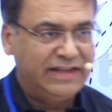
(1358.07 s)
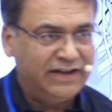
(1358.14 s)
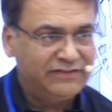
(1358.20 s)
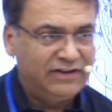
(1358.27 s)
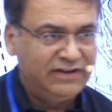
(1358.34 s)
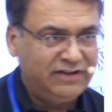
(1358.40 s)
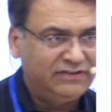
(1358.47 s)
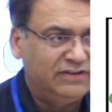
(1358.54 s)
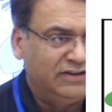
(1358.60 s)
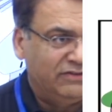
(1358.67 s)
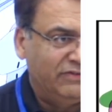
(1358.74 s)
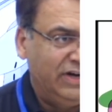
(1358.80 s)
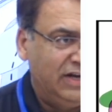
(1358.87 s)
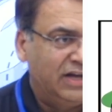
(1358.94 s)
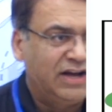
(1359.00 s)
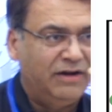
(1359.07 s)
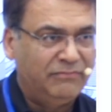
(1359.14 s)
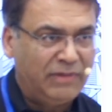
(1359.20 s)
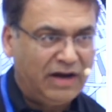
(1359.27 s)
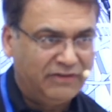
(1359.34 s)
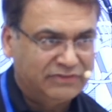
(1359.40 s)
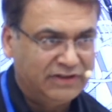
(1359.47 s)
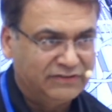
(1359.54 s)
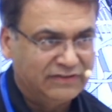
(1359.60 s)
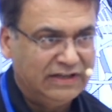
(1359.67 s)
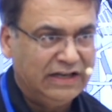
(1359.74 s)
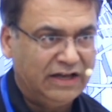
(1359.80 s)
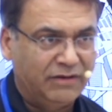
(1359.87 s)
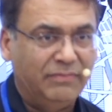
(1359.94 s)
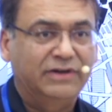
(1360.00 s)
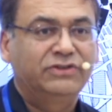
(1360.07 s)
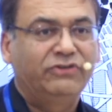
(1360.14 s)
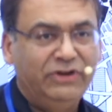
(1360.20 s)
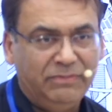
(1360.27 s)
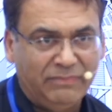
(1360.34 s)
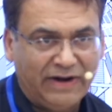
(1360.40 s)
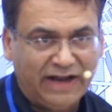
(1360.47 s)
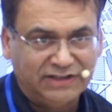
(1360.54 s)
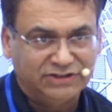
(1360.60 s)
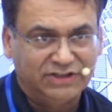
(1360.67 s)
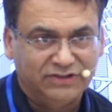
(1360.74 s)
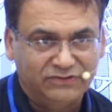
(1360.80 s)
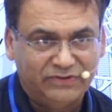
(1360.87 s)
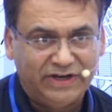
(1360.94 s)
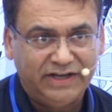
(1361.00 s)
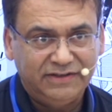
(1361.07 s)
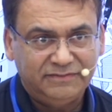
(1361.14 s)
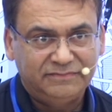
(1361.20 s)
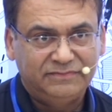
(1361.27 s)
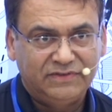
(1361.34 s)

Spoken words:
That doesn't really come off the celiac, but 3 branches, right?